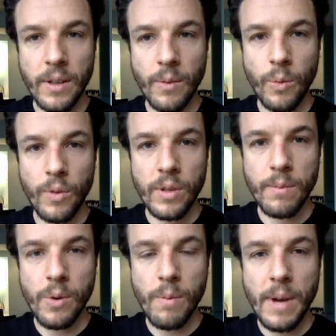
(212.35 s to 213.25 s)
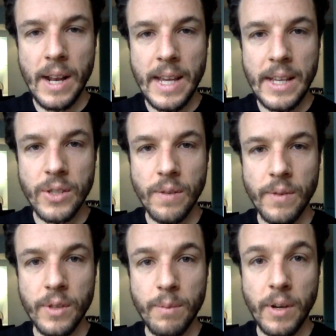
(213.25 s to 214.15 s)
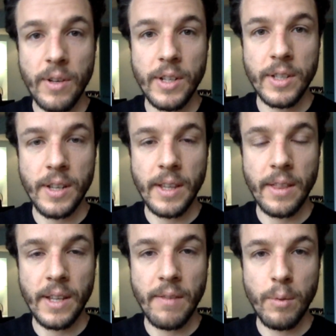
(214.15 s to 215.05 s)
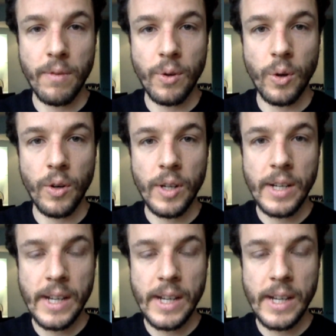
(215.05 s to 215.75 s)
there's more malaise of the spirit, I think, than ever before.